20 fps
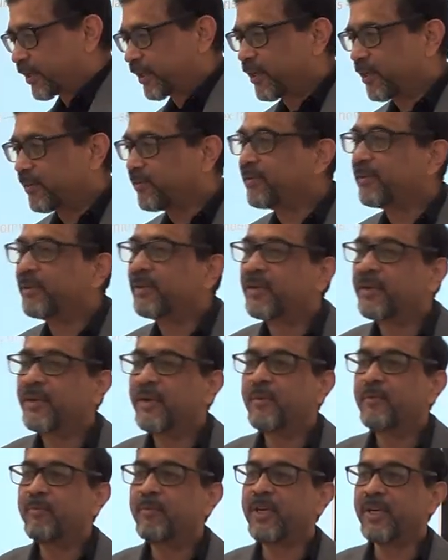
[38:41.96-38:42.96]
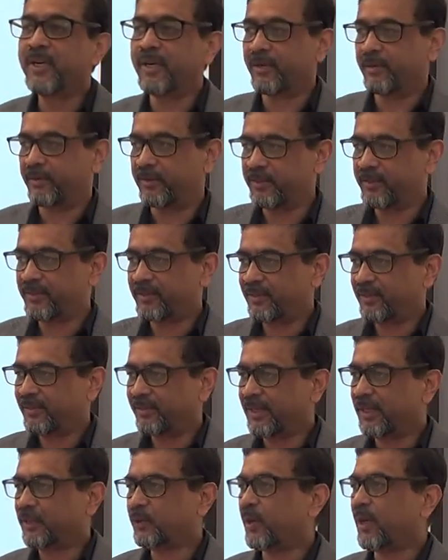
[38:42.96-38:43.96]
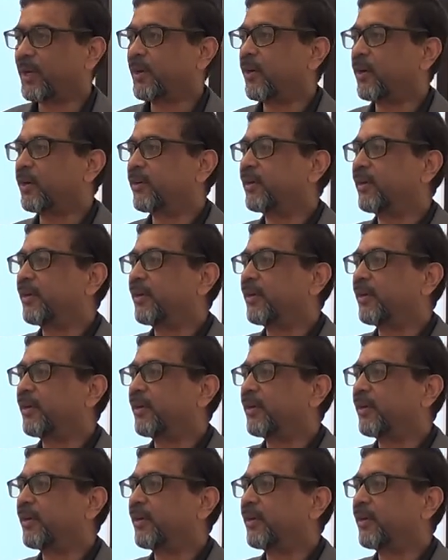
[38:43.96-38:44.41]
of minerals. That's why called